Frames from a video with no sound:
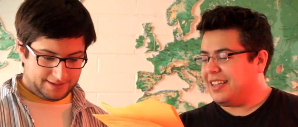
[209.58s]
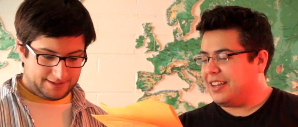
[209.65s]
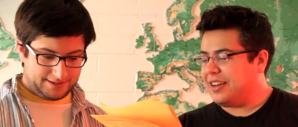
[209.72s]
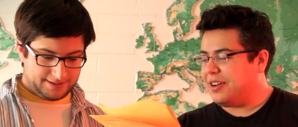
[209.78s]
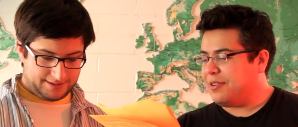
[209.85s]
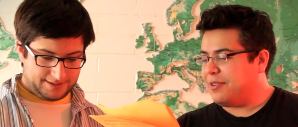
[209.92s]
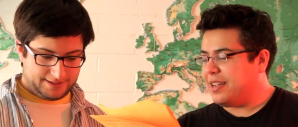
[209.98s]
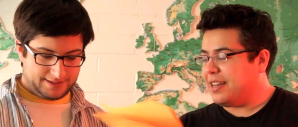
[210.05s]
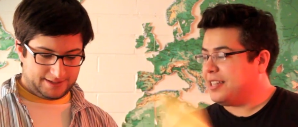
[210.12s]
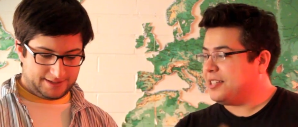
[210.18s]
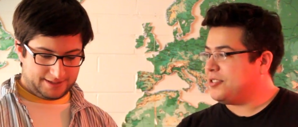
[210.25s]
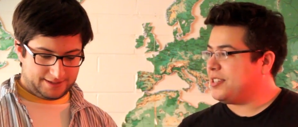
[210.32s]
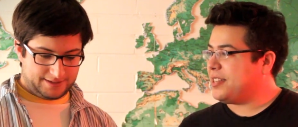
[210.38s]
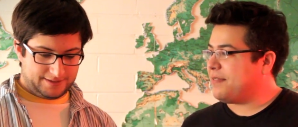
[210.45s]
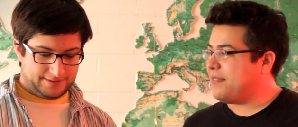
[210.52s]
Speaker 1: You know, an
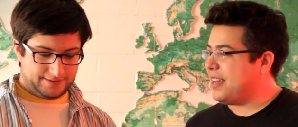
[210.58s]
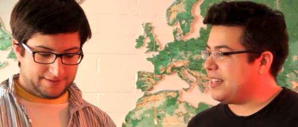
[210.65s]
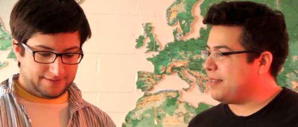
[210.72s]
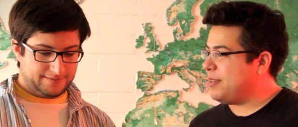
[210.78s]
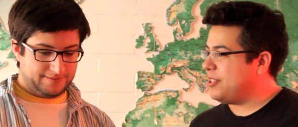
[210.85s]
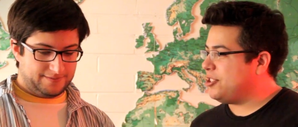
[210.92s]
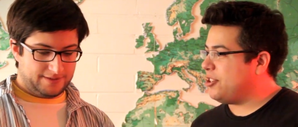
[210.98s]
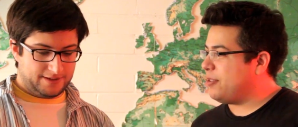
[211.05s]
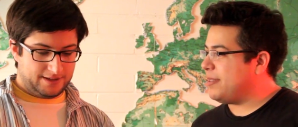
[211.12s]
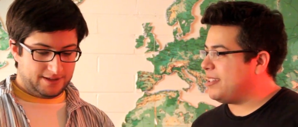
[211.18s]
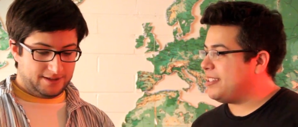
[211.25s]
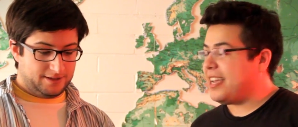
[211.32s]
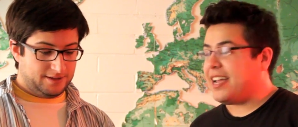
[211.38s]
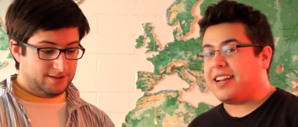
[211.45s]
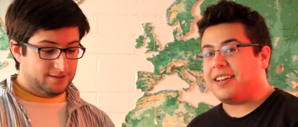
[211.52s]
interesting fact about Joe
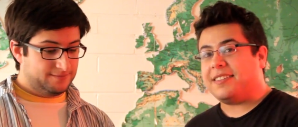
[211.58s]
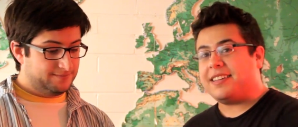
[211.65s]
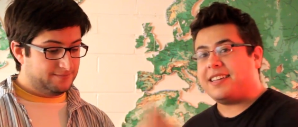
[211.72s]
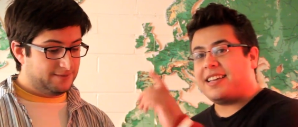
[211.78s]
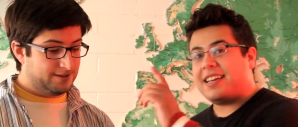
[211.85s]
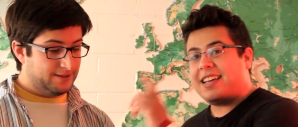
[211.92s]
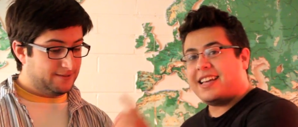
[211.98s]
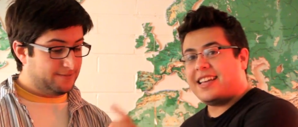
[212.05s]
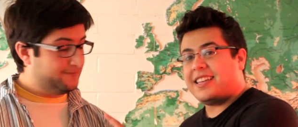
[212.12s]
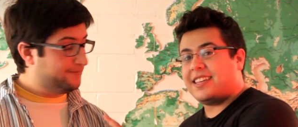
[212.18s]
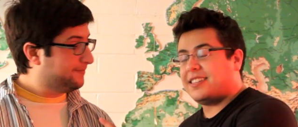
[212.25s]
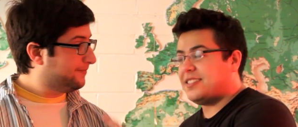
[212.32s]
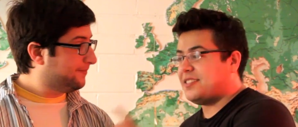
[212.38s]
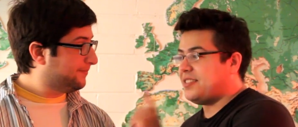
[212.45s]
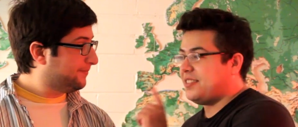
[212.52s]
Montana
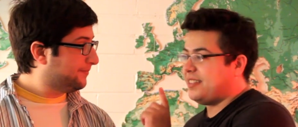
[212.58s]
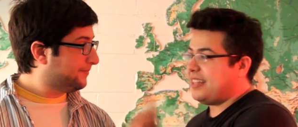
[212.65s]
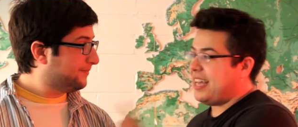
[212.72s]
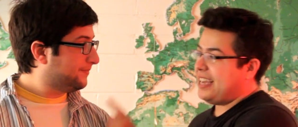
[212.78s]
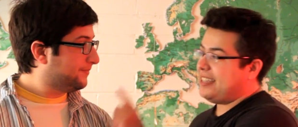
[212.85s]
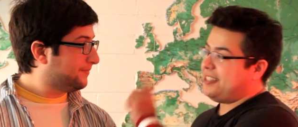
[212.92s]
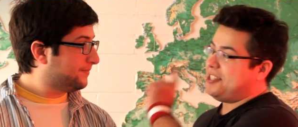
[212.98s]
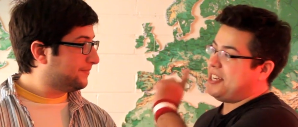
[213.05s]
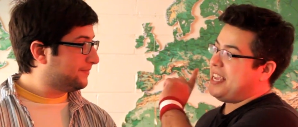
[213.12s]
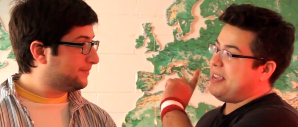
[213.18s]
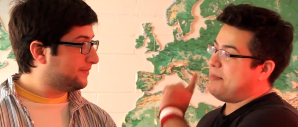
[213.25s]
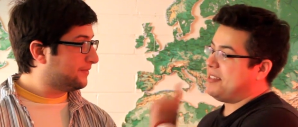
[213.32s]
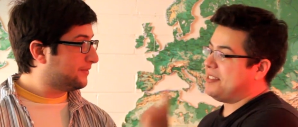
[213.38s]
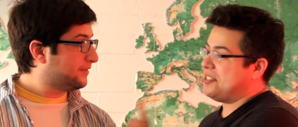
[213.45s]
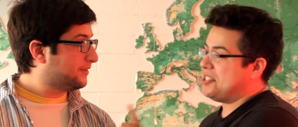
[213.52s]
his last
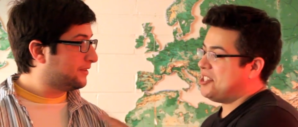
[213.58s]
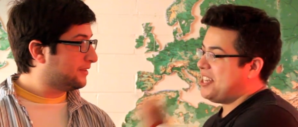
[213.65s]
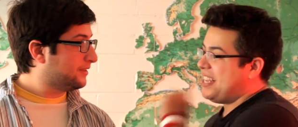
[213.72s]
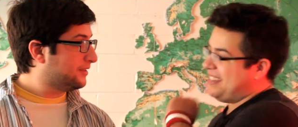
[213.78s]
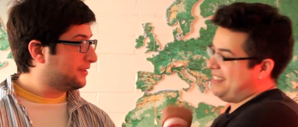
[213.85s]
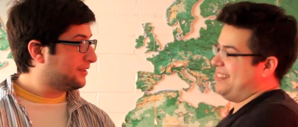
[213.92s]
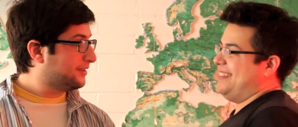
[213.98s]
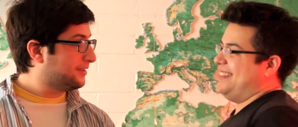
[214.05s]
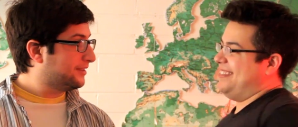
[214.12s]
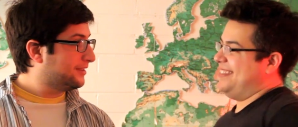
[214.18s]
name is a state.